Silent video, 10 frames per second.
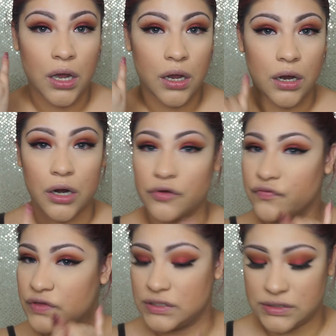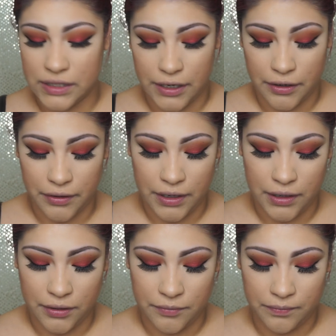carve this
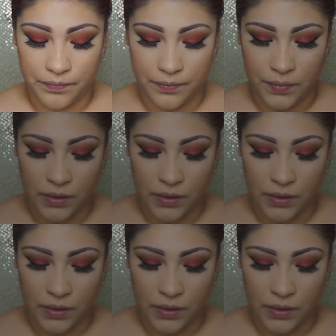area.